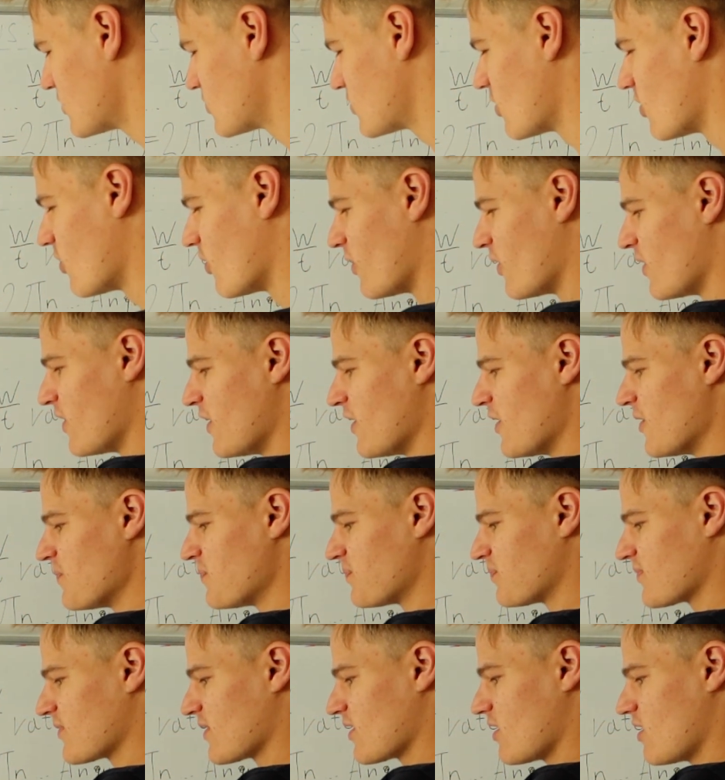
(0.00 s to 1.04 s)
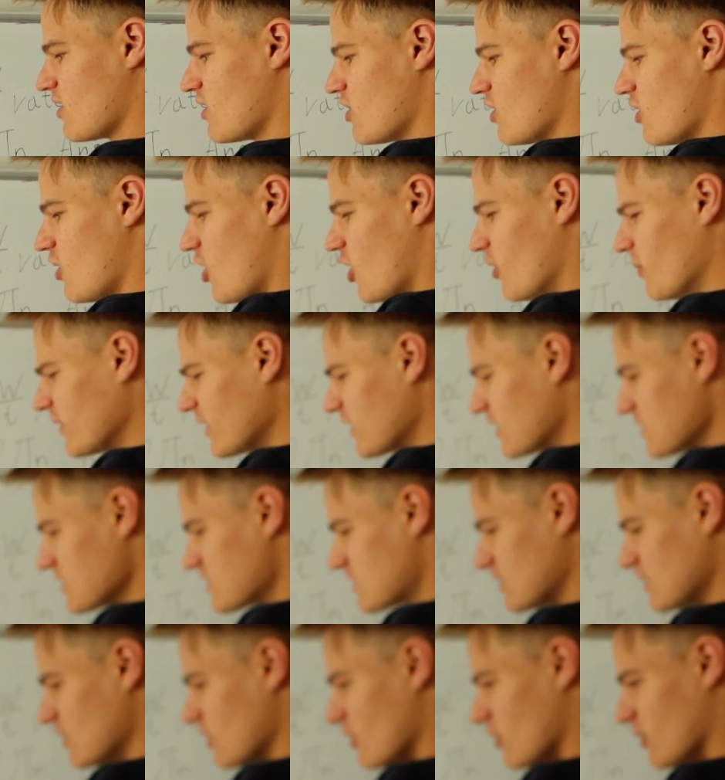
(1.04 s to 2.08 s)
So omega
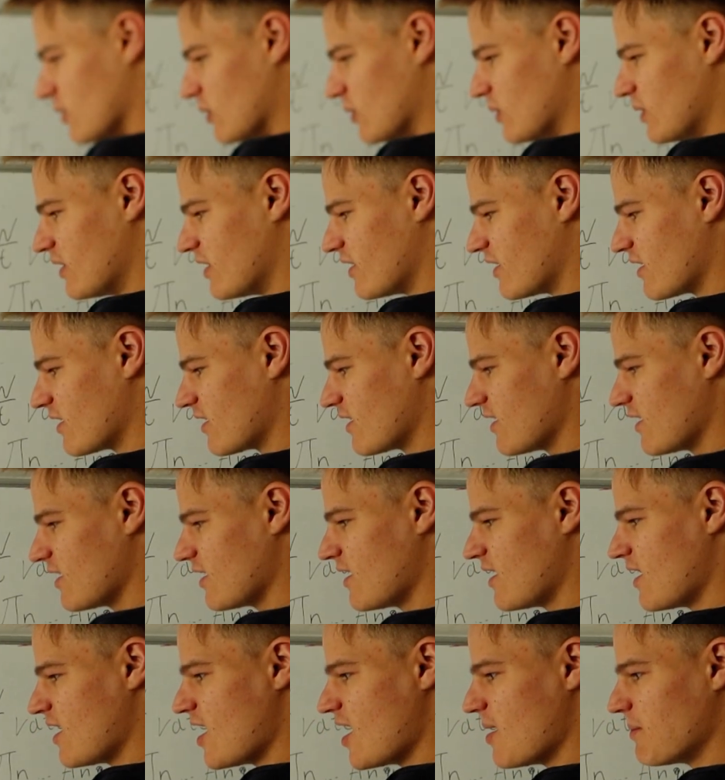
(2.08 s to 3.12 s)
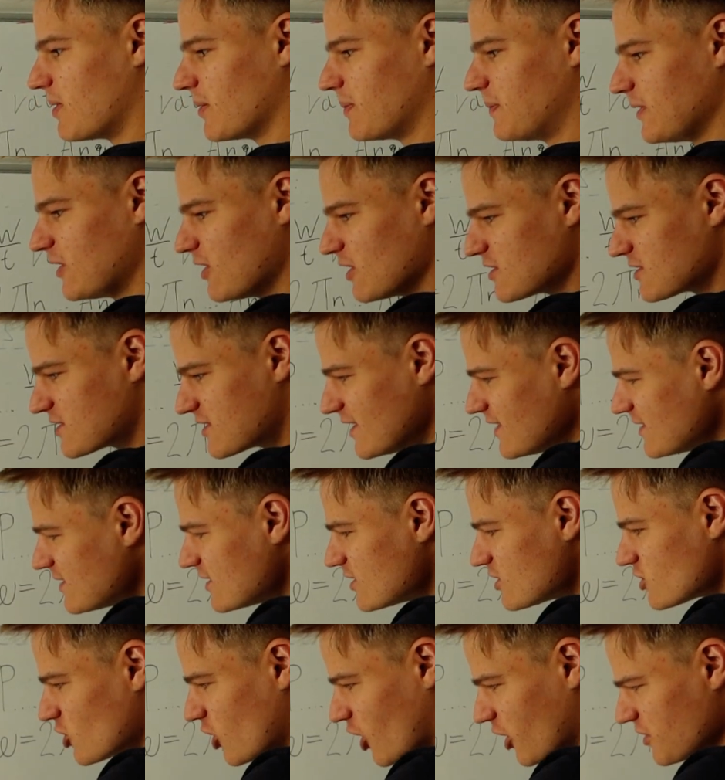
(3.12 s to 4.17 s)
is low, but because this
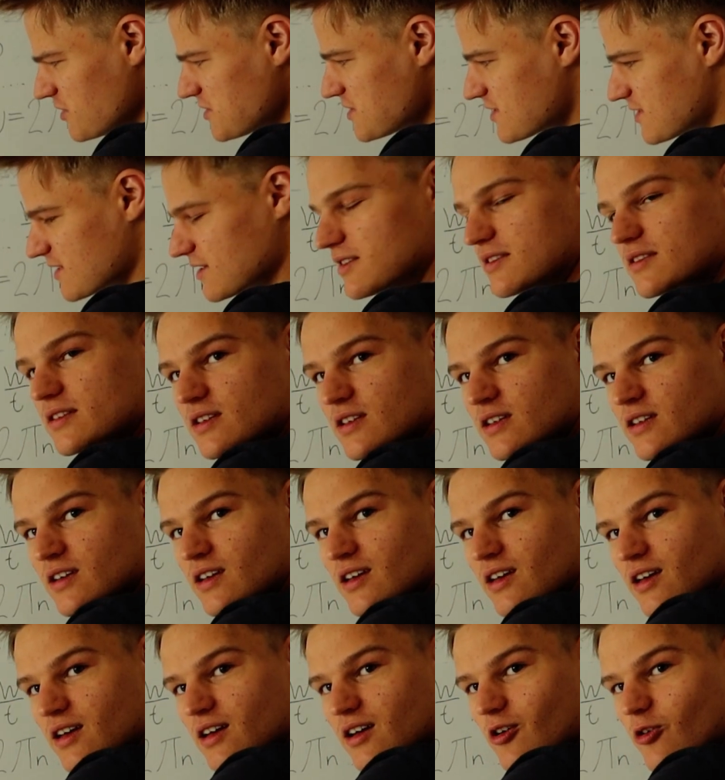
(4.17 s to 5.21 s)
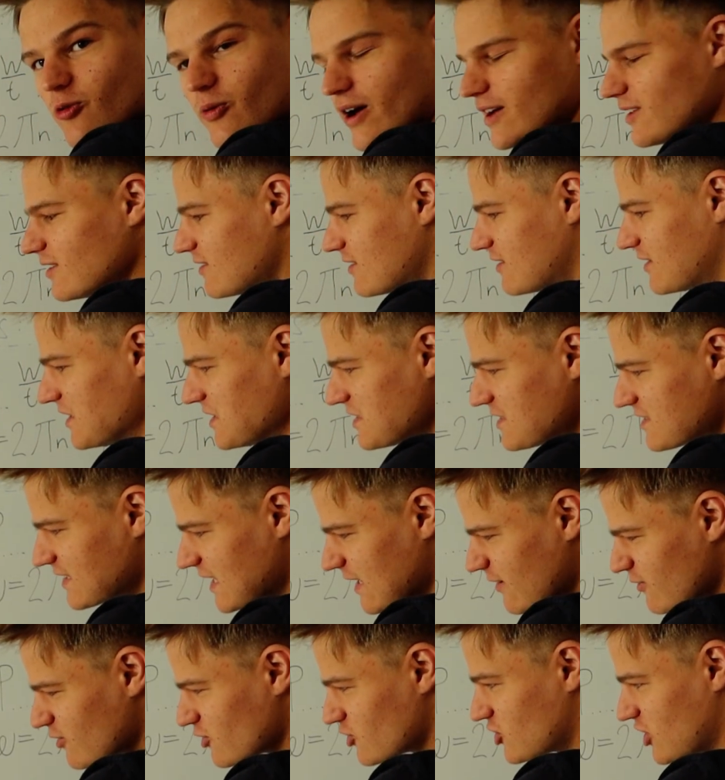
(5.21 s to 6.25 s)
is constant, right? This
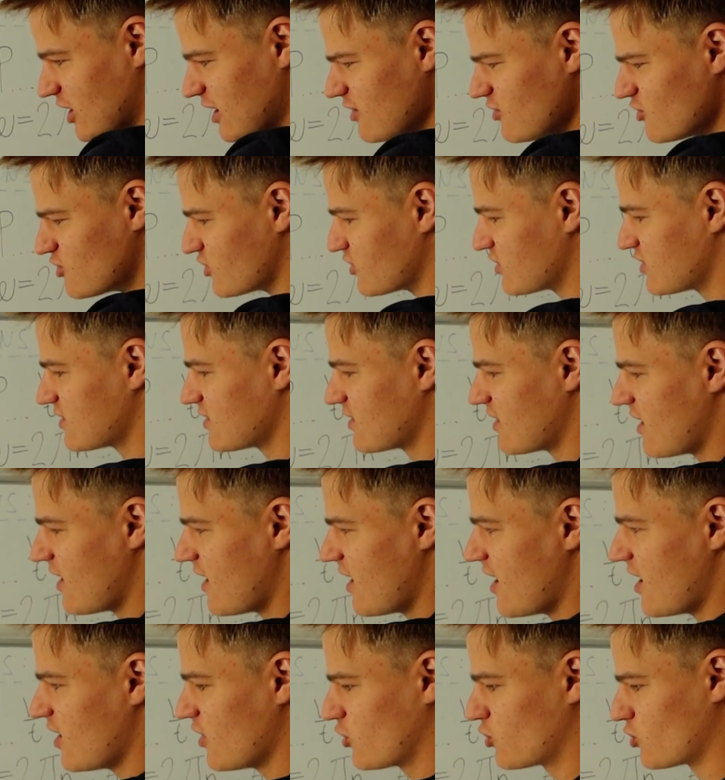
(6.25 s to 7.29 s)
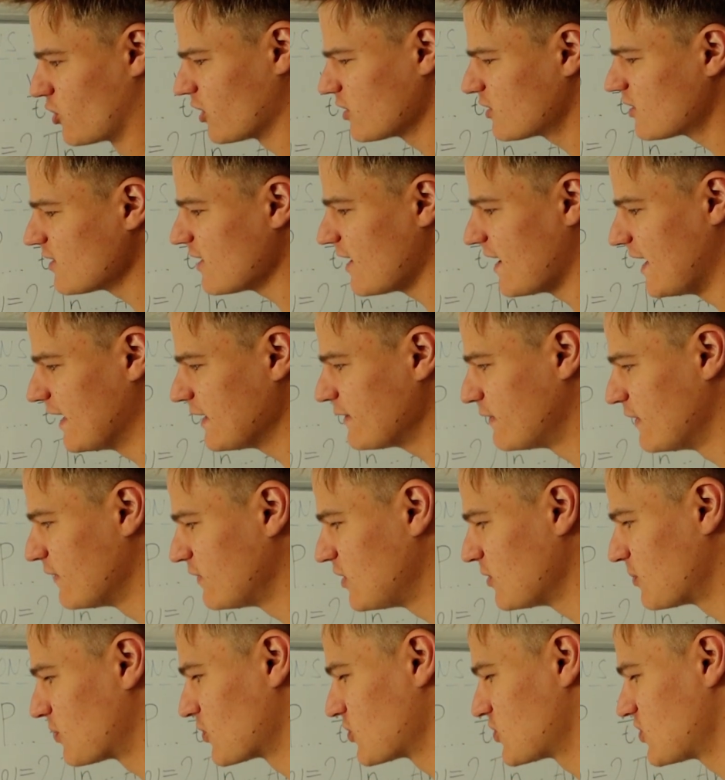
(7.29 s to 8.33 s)
never changes. Throttle at
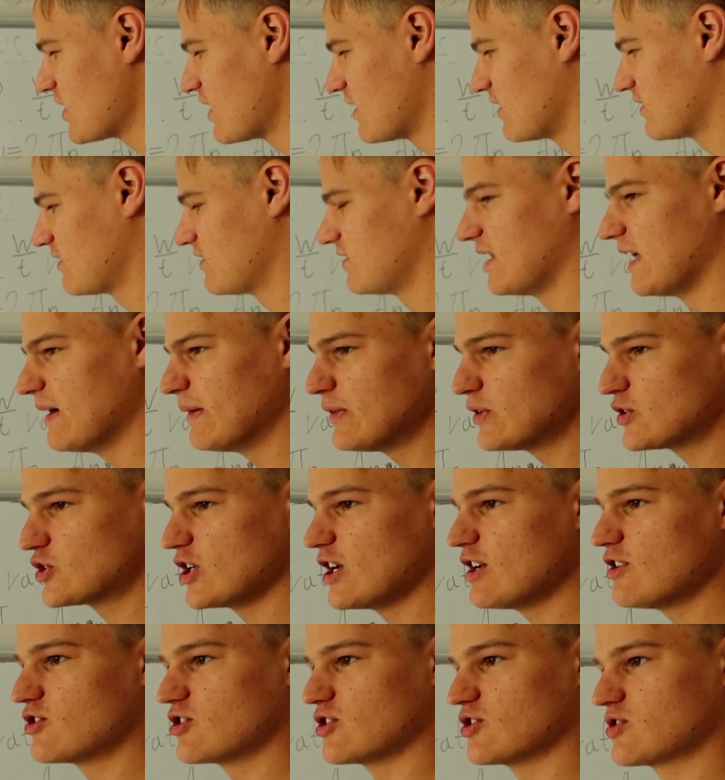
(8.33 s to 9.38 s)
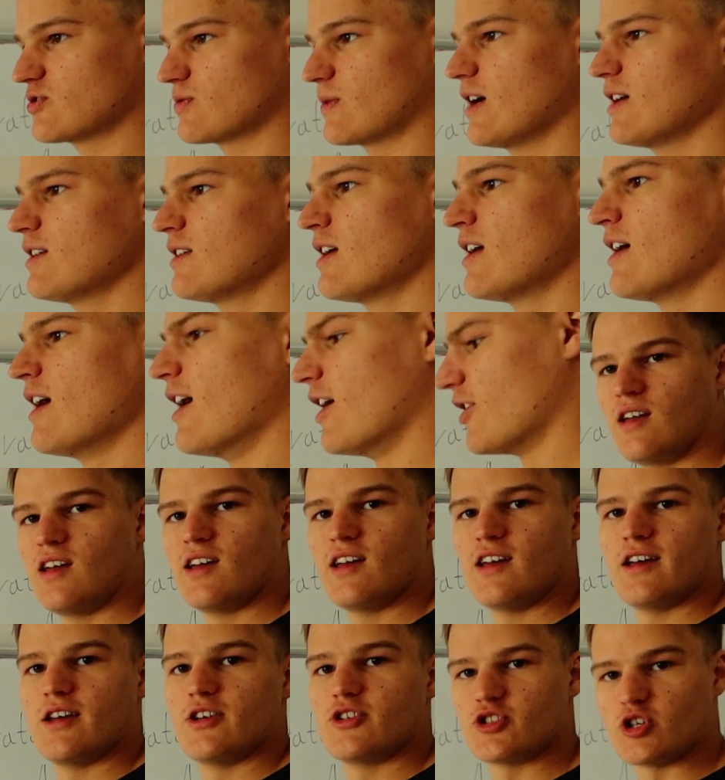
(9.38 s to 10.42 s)
50% never changes, right?
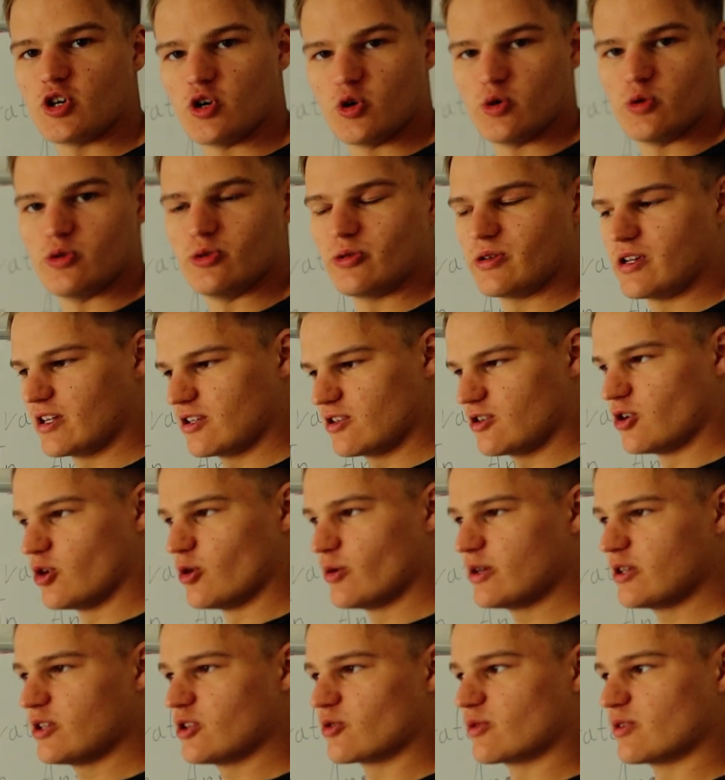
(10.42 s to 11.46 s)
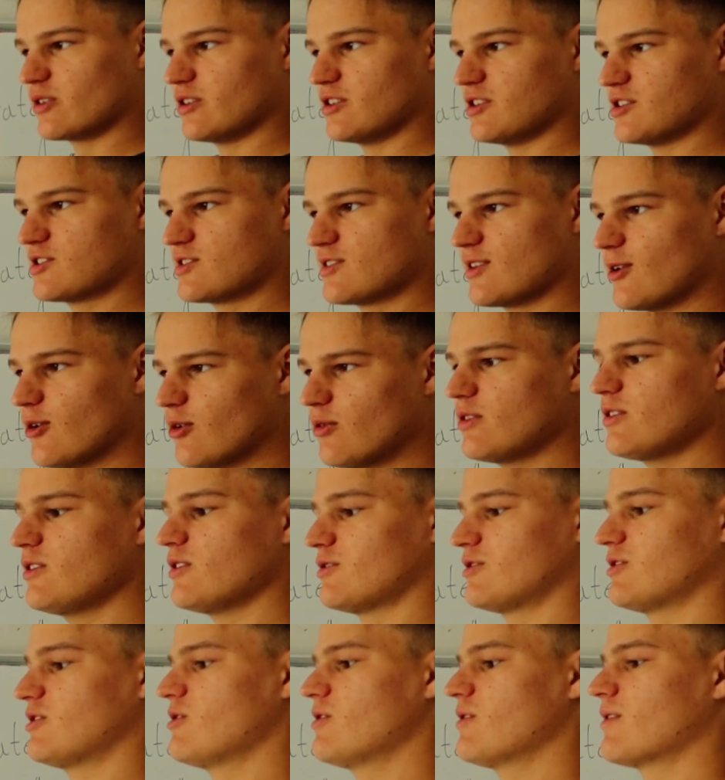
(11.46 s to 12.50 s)
So you get going, you release slowly,
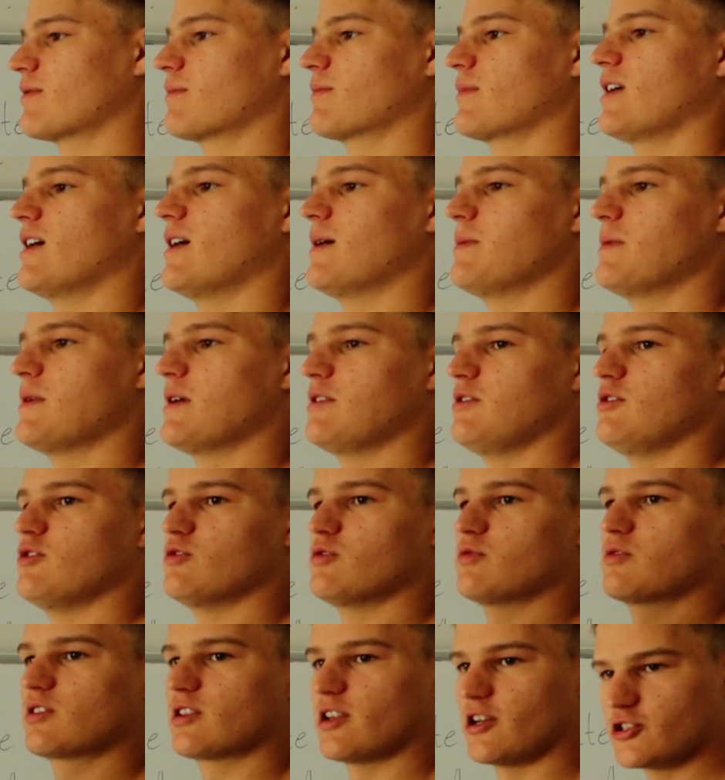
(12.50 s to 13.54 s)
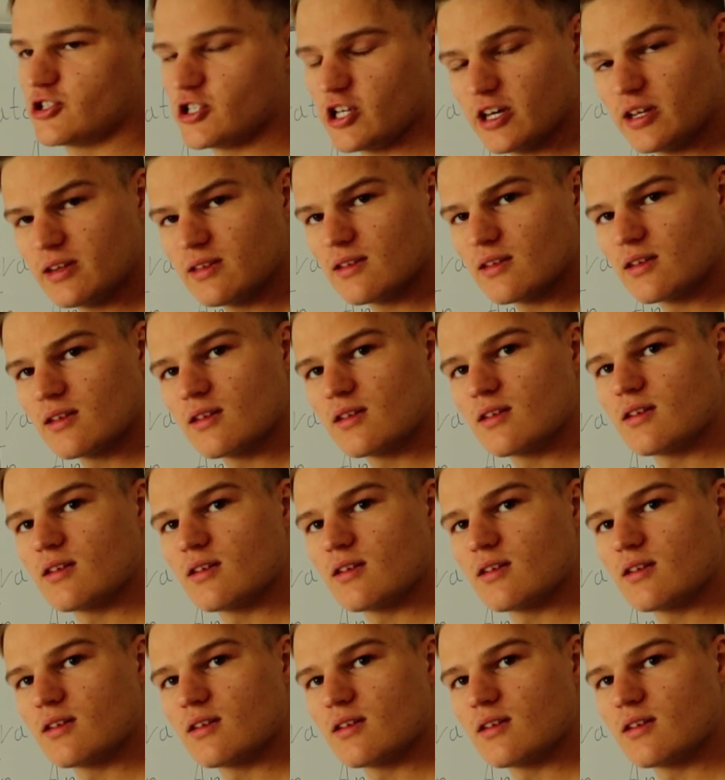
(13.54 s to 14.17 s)
you know, and then you clutch in,